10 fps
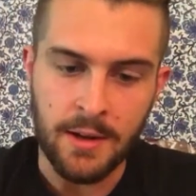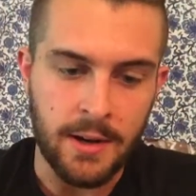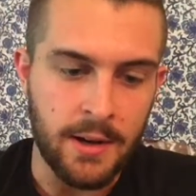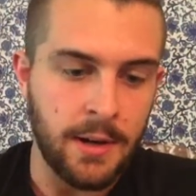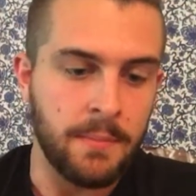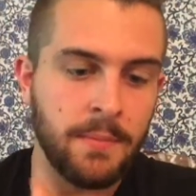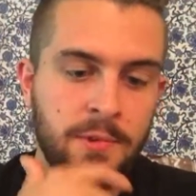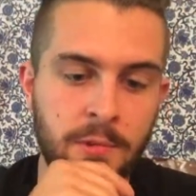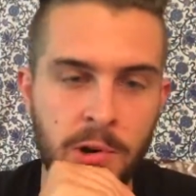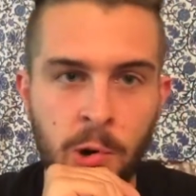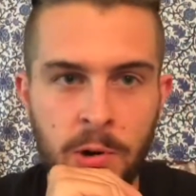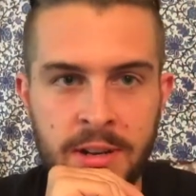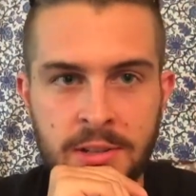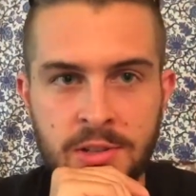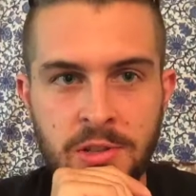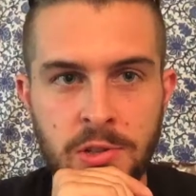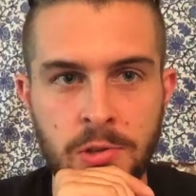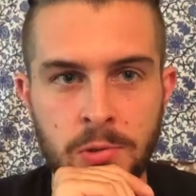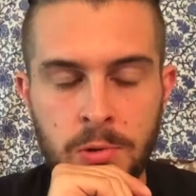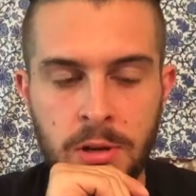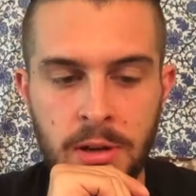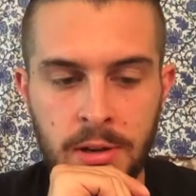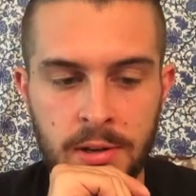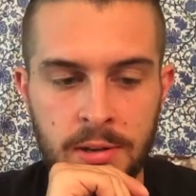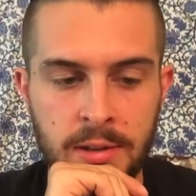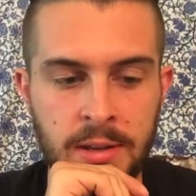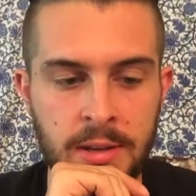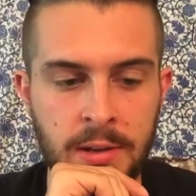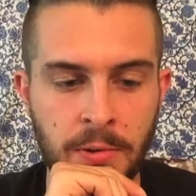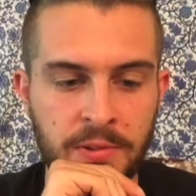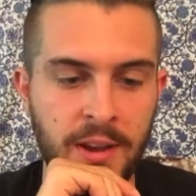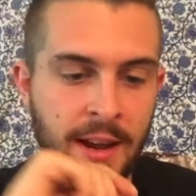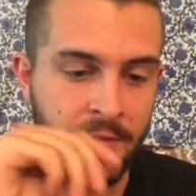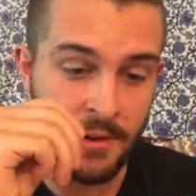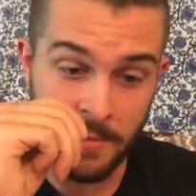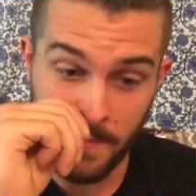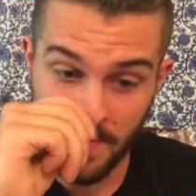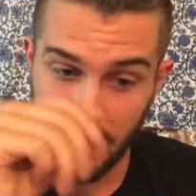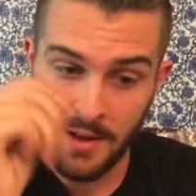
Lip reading: So according to the notes I have here,